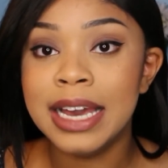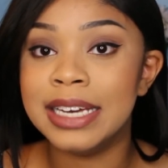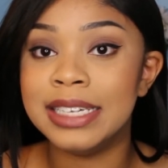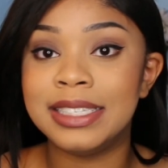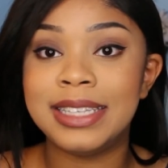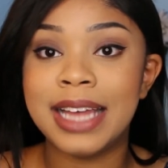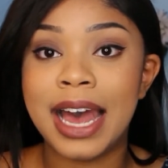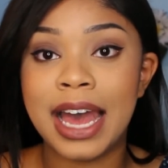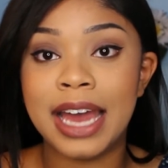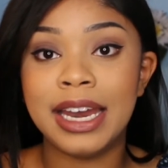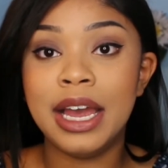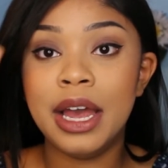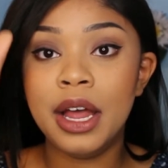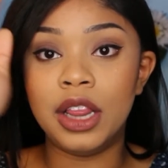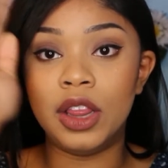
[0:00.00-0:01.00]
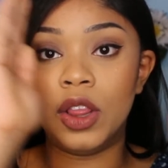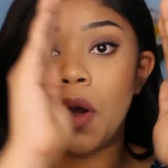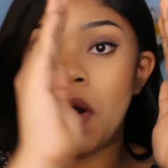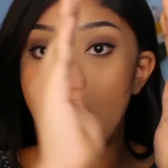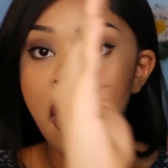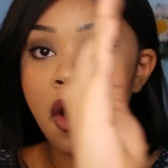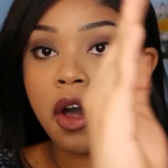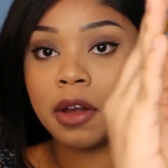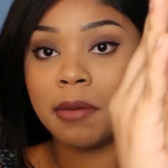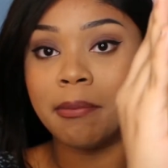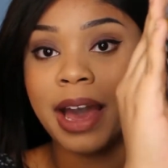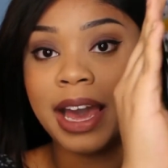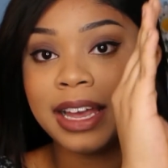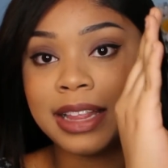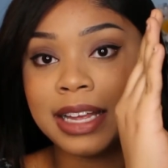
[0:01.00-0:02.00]
It's that long
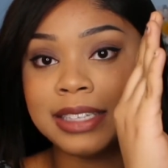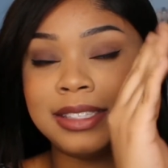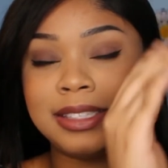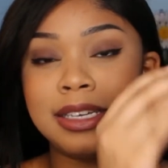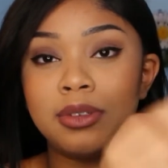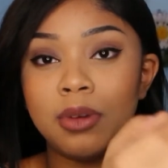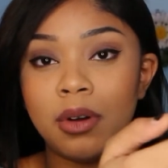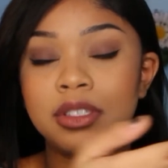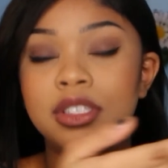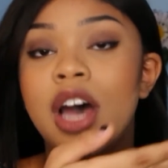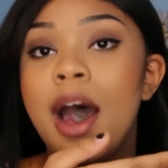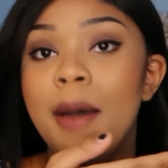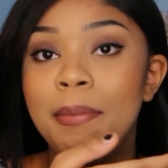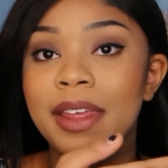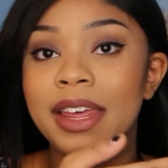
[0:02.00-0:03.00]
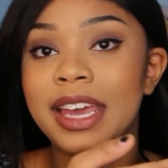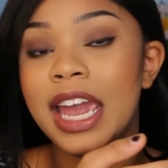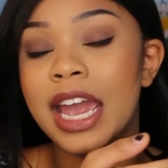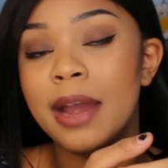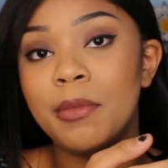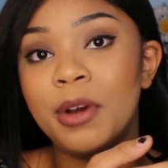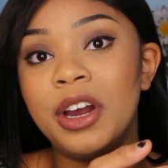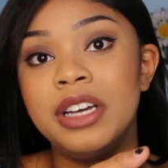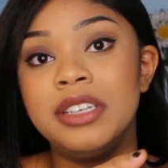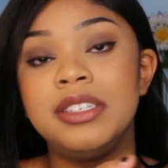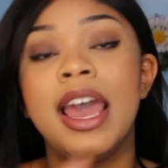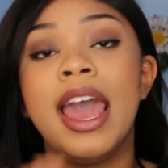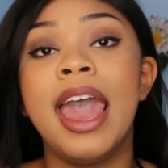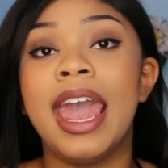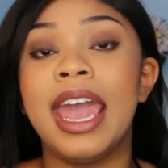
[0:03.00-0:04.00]
mic that sits on top of the cameras,
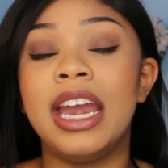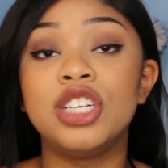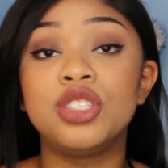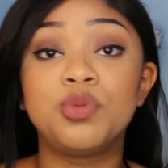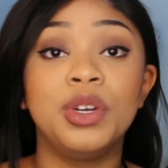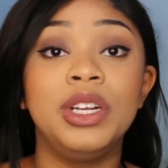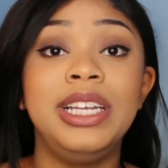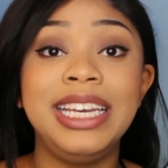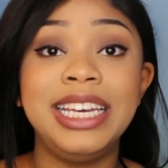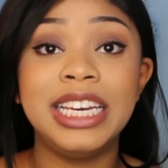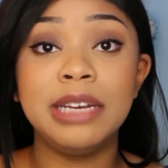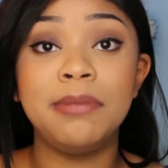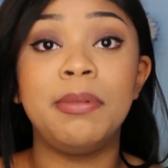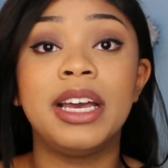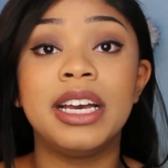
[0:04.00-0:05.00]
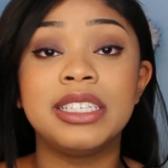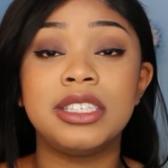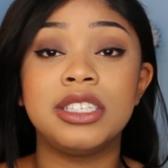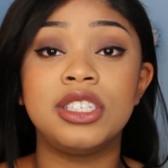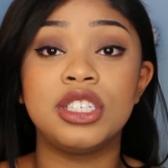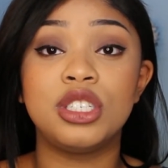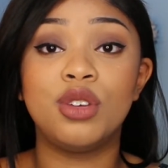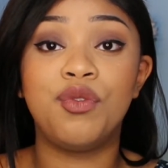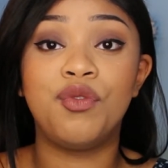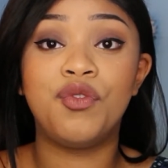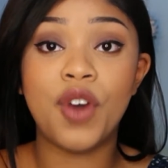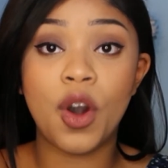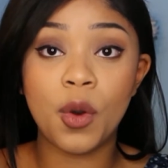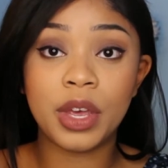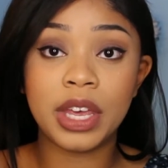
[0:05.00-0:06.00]
and it's really good because it just
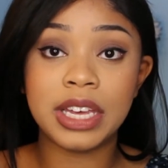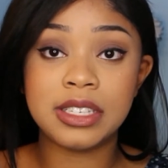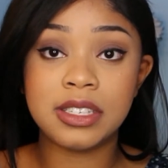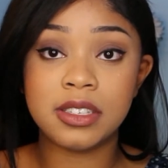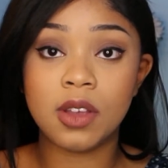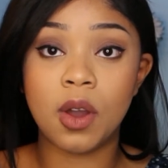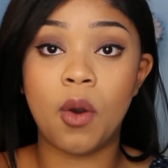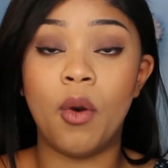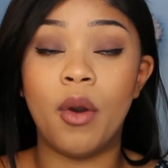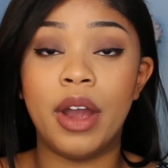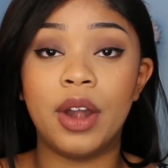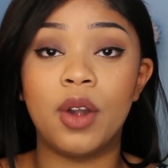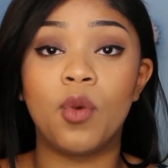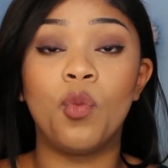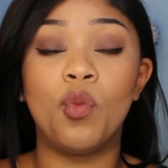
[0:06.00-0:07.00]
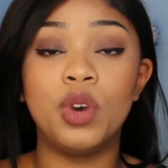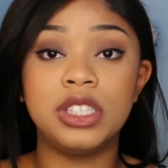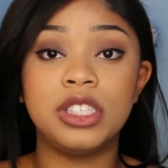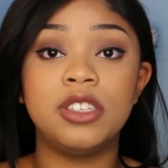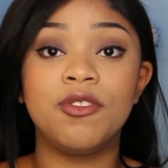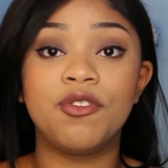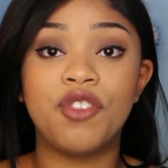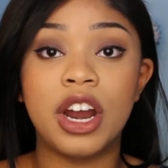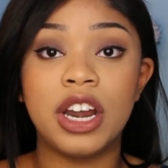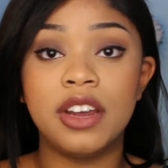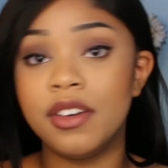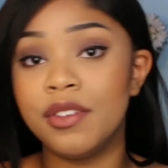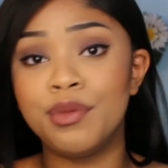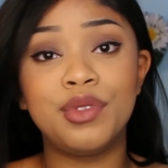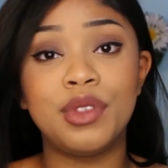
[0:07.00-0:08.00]
focuses on what's in front
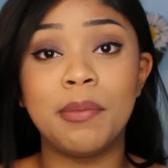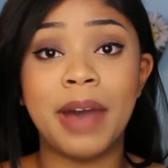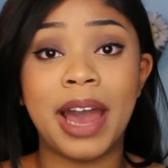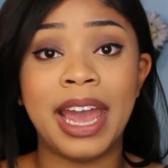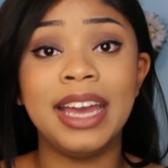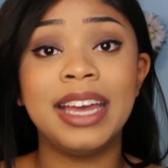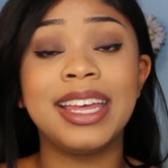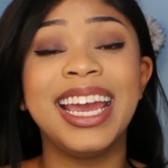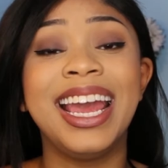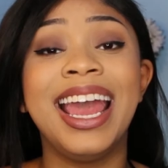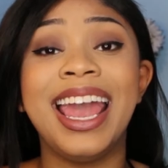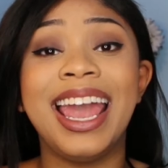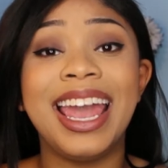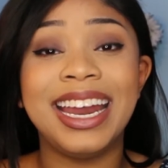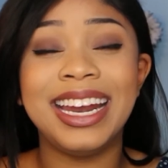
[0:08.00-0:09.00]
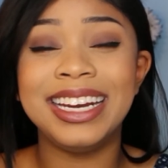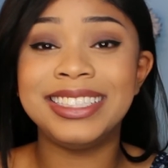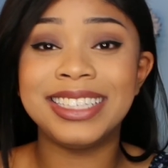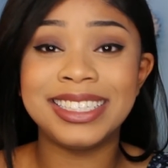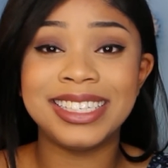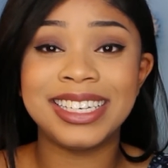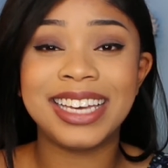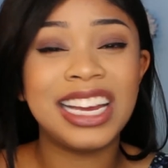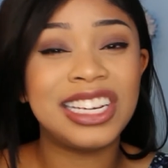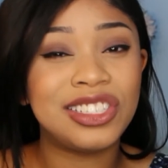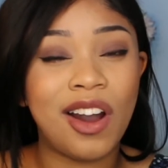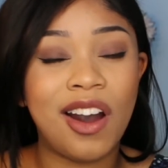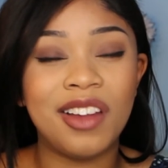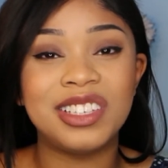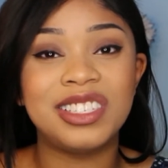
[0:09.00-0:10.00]
of the mic, and it doesn't catch
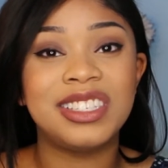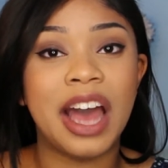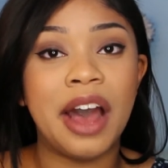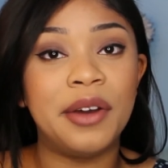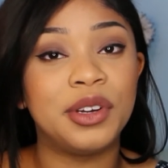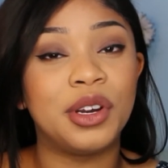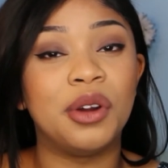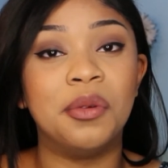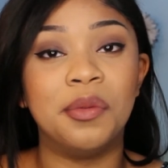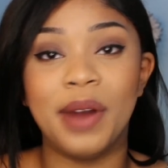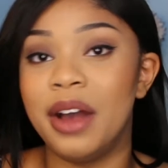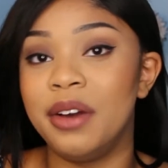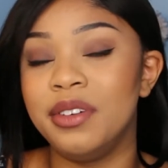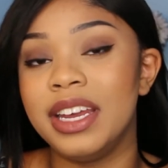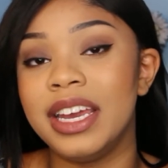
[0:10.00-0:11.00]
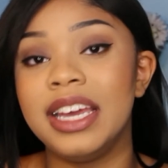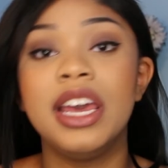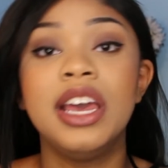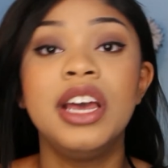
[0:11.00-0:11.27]
all the sound around it.